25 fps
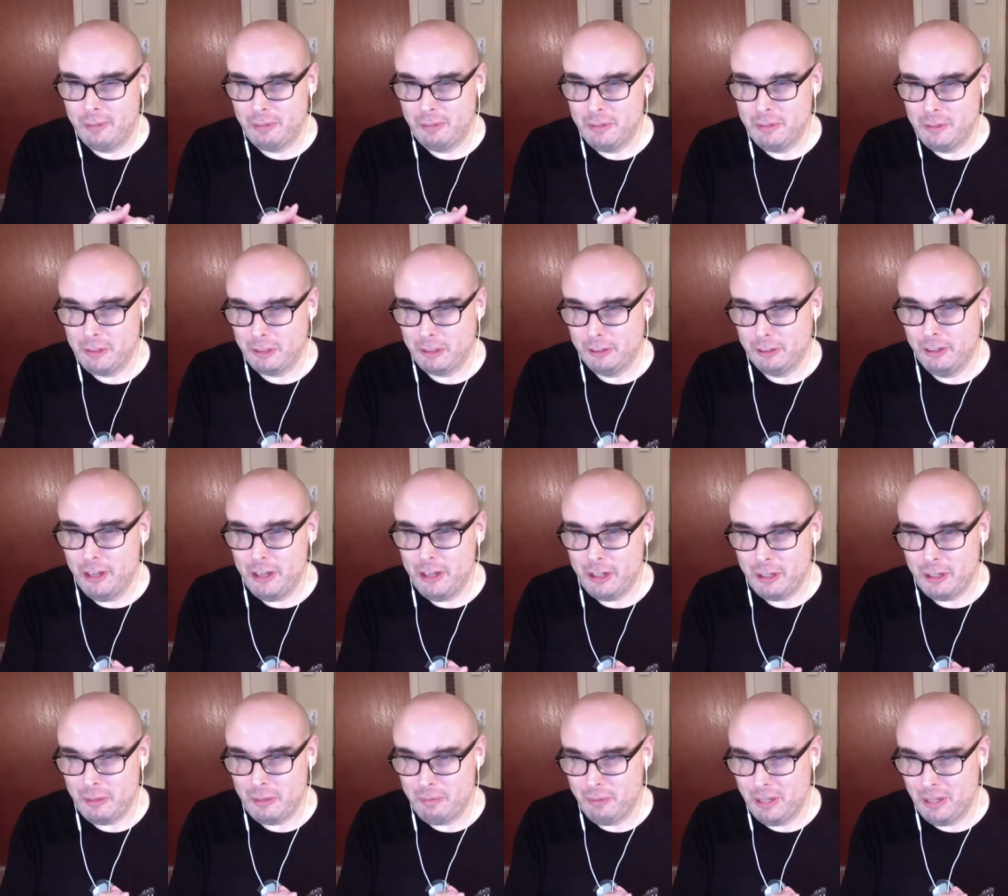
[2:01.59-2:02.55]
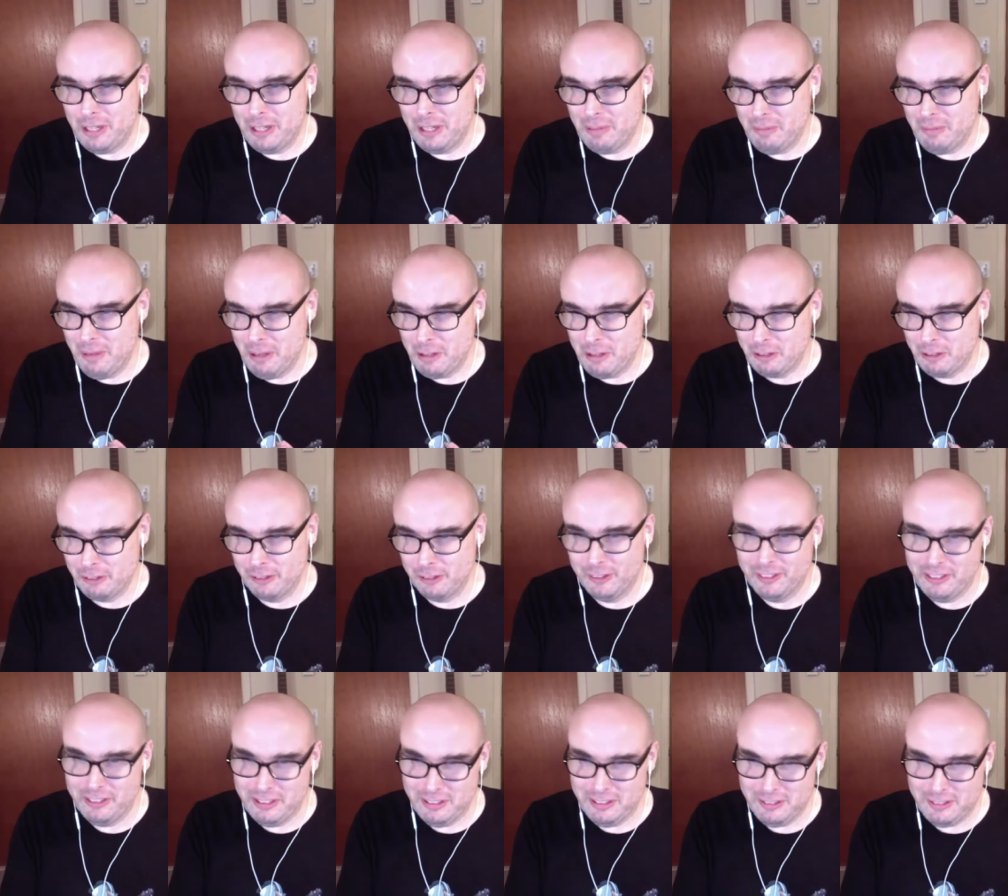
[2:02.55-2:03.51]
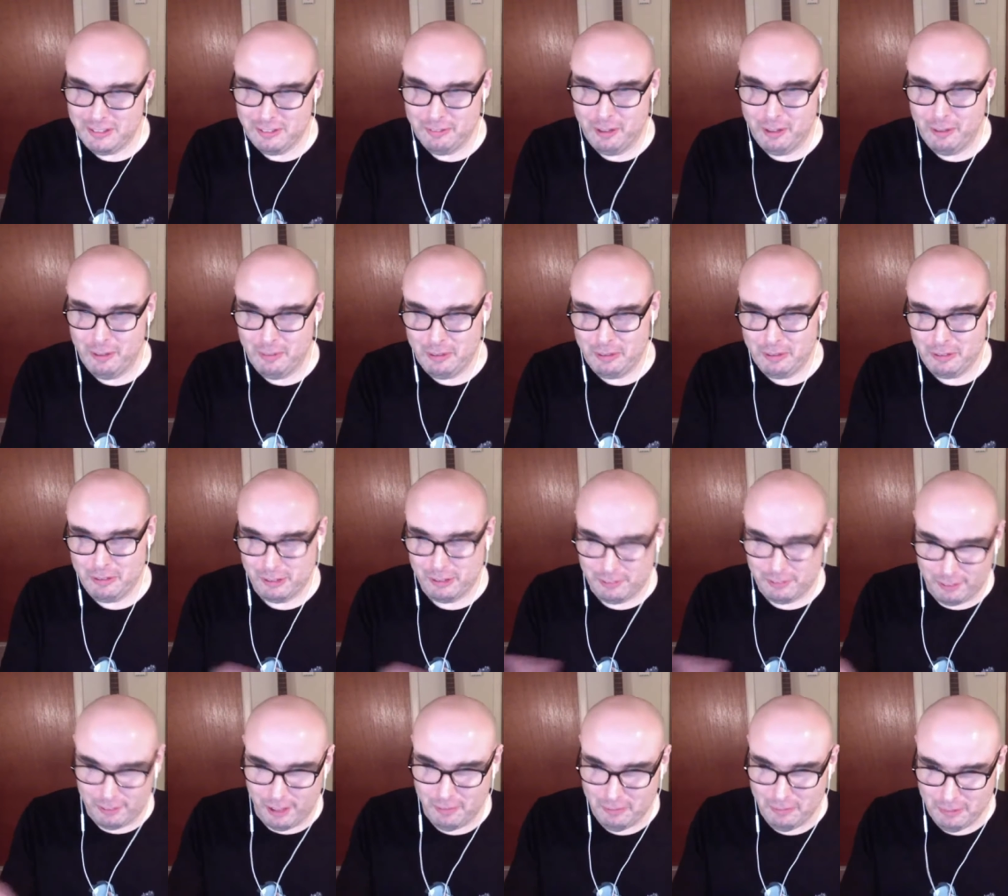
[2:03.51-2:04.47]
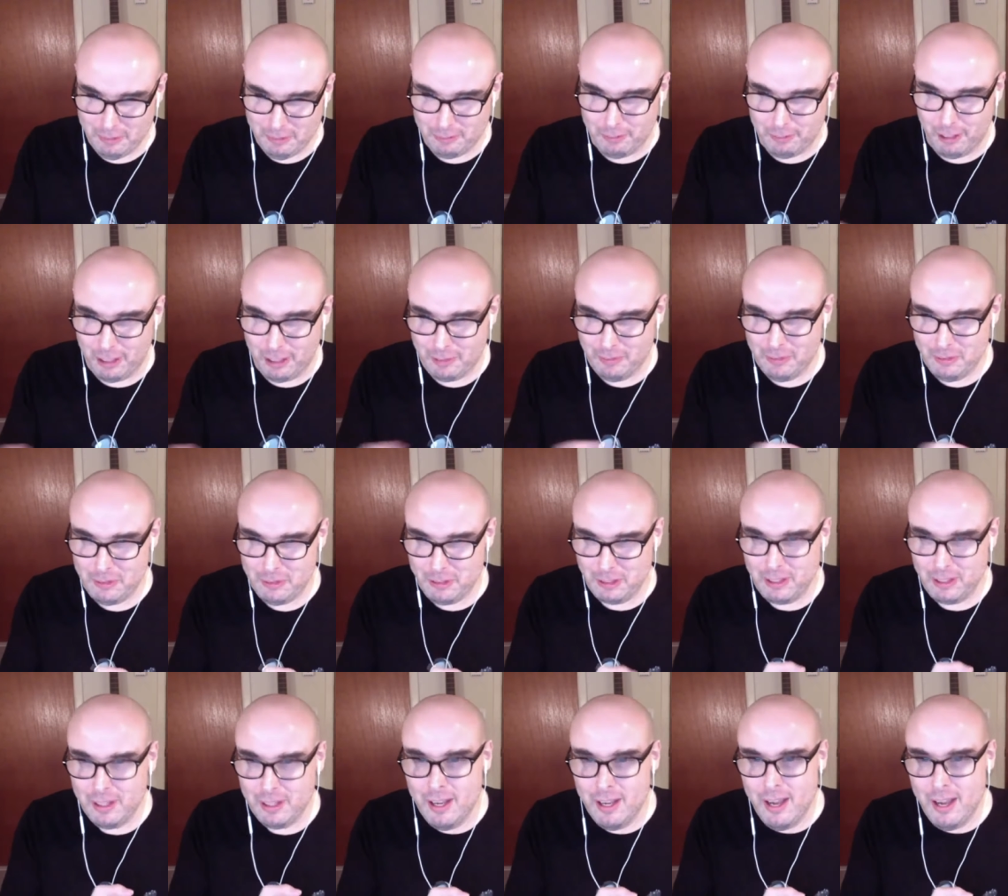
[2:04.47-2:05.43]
music later played a major role in his development of surf rock music.